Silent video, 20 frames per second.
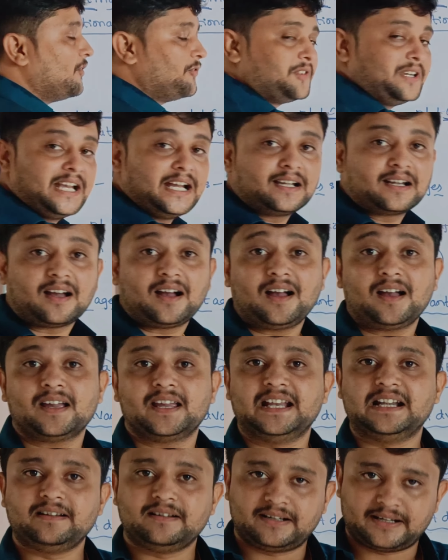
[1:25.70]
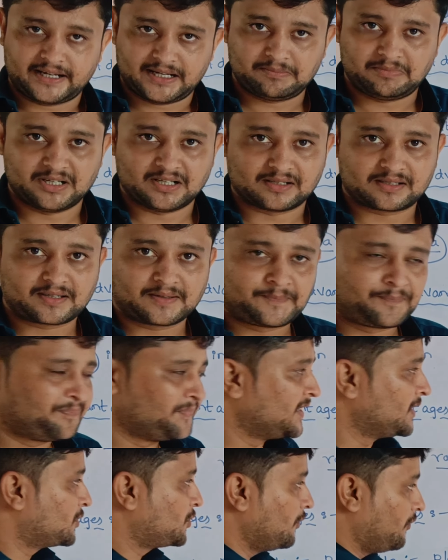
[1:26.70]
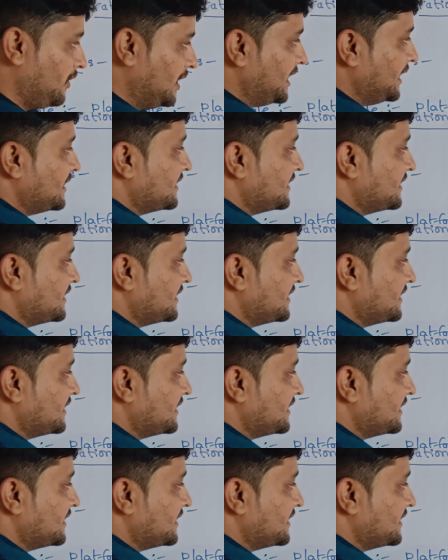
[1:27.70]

of data in tables. So for